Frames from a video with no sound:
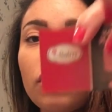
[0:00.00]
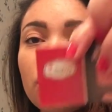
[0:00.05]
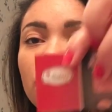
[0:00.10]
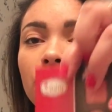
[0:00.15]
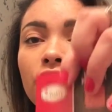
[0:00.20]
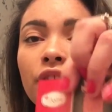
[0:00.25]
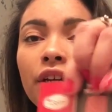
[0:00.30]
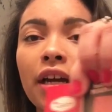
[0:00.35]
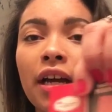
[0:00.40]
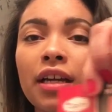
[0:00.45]

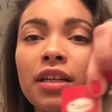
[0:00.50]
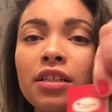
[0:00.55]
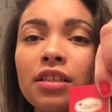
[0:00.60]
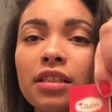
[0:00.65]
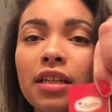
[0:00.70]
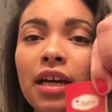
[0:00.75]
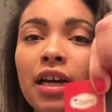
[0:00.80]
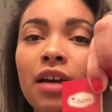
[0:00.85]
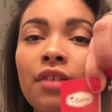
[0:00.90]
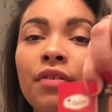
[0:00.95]
So yeah, I just
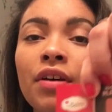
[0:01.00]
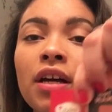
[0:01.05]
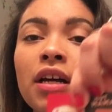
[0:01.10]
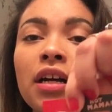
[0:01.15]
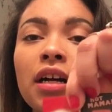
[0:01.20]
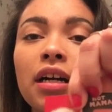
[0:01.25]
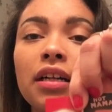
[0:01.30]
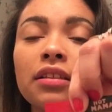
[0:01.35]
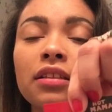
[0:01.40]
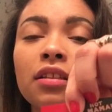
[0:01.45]
have
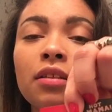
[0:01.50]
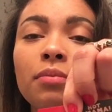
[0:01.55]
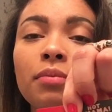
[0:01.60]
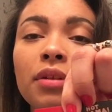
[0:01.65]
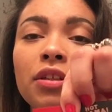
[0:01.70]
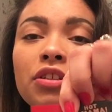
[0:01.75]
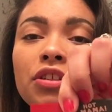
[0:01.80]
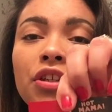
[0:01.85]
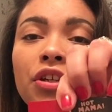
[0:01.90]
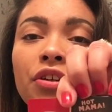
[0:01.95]
a little
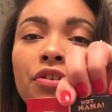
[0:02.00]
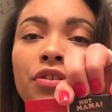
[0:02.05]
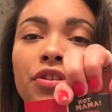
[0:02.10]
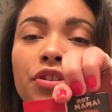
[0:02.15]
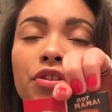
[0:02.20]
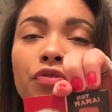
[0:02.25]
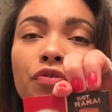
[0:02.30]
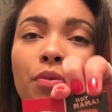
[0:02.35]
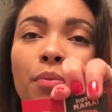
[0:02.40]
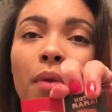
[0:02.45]
blush here. This
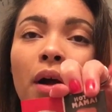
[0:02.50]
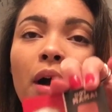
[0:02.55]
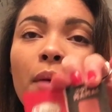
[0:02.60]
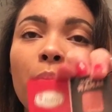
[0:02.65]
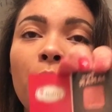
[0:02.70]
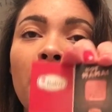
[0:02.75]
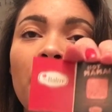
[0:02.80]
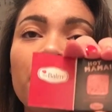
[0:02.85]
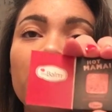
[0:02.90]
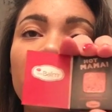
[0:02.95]
is from Hot
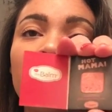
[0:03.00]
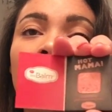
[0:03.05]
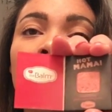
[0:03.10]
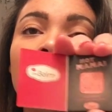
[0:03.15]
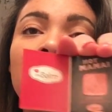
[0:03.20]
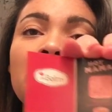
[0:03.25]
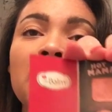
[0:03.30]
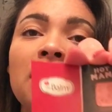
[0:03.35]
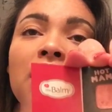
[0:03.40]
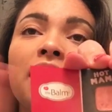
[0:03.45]
Mama.
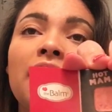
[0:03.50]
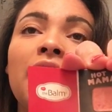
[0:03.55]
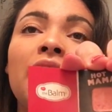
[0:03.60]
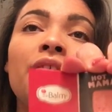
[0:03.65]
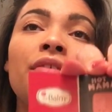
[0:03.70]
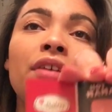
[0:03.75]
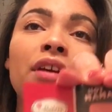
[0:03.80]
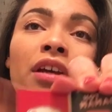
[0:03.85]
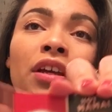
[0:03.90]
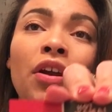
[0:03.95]
They
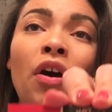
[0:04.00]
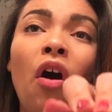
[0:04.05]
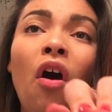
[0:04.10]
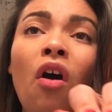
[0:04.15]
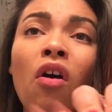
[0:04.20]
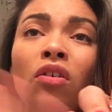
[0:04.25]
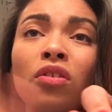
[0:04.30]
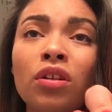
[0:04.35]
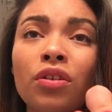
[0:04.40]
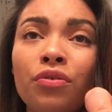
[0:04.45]
have it in
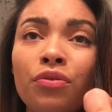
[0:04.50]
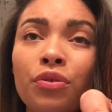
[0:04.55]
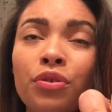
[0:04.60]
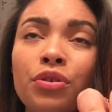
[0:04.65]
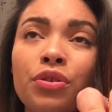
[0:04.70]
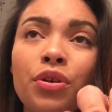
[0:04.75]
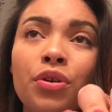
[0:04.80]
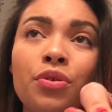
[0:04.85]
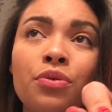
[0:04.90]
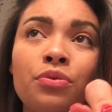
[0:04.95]
all different
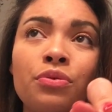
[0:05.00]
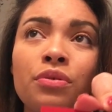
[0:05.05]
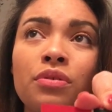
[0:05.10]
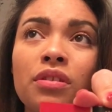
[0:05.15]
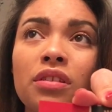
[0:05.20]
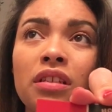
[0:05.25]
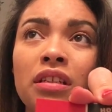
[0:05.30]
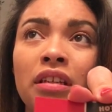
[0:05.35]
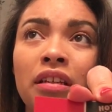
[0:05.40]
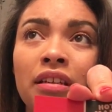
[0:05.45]

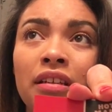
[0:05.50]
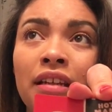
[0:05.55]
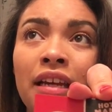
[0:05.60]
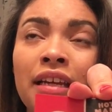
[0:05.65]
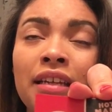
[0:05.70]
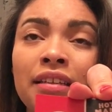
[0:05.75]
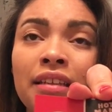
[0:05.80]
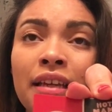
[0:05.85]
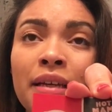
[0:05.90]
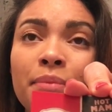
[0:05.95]
tones, in
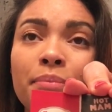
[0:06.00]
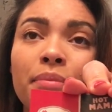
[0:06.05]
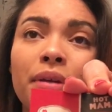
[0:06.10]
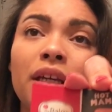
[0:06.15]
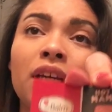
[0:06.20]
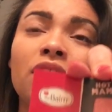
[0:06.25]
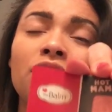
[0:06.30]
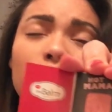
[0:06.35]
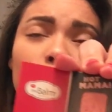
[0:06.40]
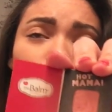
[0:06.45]
light
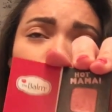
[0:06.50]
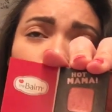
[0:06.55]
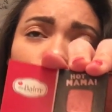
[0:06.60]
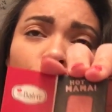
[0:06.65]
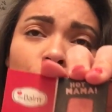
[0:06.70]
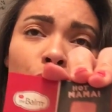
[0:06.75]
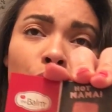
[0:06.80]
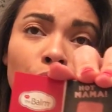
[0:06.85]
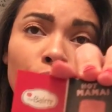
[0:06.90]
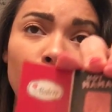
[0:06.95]
pinks
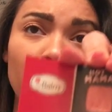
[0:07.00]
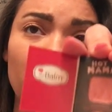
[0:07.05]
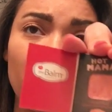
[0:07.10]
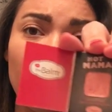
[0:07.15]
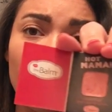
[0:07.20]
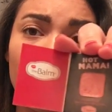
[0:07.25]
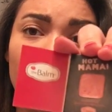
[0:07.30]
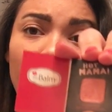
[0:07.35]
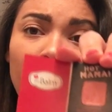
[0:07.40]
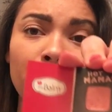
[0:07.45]
to
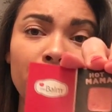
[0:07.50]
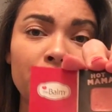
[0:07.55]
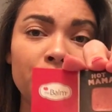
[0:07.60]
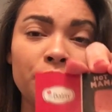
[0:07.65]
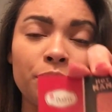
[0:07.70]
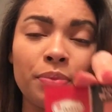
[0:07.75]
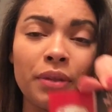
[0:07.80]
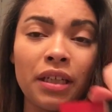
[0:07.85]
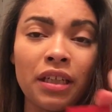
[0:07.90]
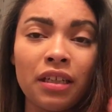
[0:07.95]
dark
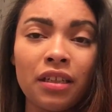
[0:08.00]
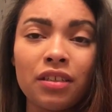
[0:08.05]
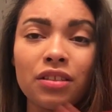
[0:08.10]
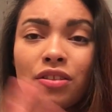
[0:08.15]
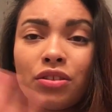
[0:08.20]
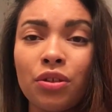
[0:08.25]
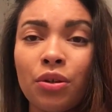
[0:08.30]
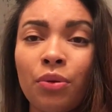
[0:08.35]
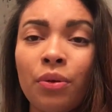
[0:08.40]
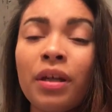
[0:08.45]
brownish
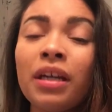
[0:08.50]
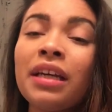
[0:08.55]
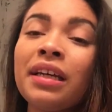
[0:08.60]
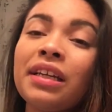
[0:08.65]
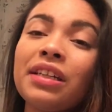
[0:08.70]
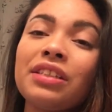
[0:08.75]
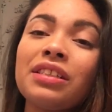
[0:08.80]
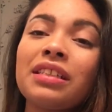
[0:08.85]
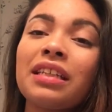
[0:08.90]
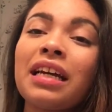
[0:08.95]
pinks. So
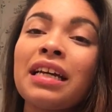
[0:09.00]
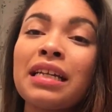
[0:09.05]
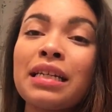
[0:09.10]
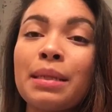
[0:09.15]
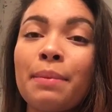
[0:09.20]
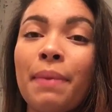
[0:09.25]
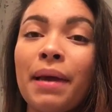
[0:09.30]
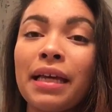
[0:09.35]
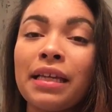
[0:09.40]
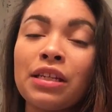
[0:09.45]
it just kind of
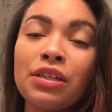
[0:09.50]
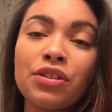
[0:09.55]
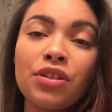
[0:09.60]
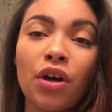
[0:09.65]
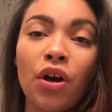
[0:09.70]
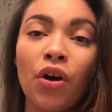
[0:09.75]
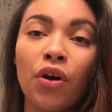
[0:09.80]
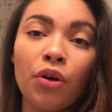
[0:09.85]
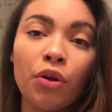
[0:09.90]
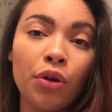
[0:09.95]
depends
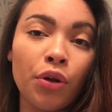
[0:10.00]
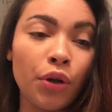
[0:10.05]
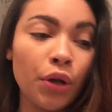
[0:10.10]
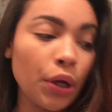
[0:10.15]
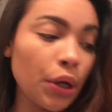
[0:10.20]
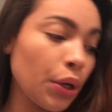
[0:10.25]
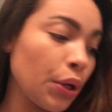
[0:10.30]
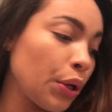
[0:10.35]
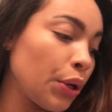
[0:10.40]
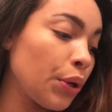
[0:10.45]
on
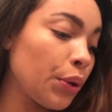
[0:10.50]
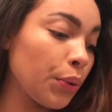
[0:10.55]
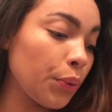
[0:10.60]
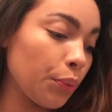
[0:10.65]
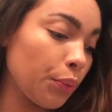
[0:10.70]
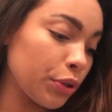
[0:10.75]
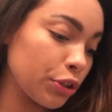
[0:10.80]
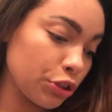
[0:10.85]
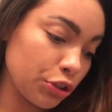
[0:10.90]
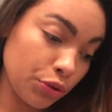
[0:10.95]

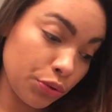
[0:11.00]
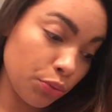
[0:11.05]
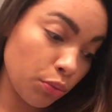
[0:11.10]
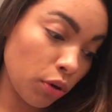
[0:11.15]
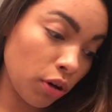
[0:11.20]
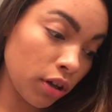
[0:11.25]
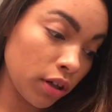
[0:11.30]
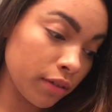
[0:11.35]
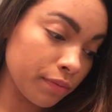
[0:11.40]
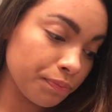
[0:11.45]
what you
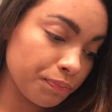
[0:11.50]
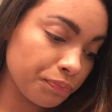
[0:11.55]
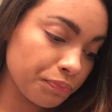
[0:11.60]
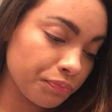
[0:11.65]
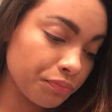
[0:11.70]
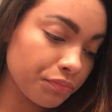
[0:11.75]
want.